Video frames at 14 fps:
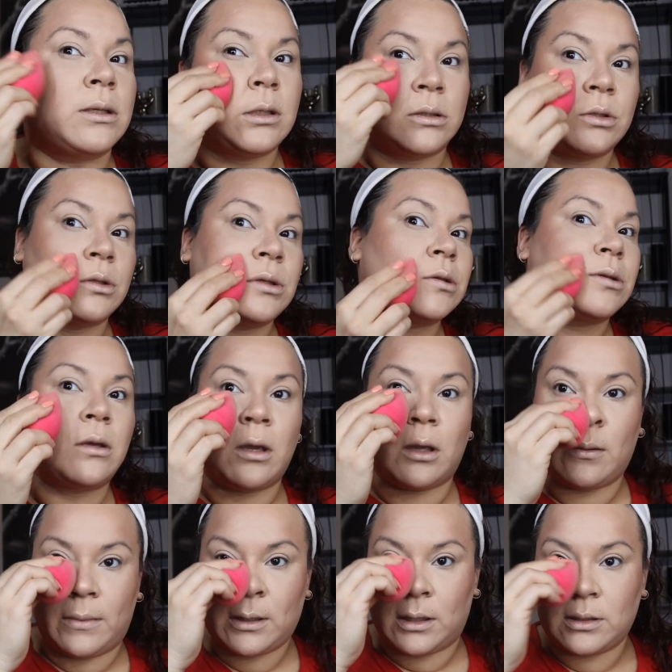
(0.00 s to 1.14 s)
it into the
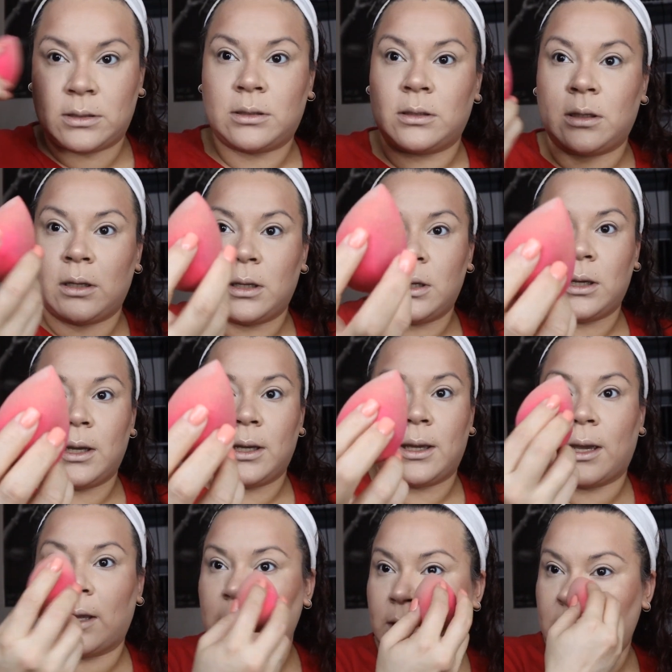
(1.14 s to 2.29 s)
skin, because again,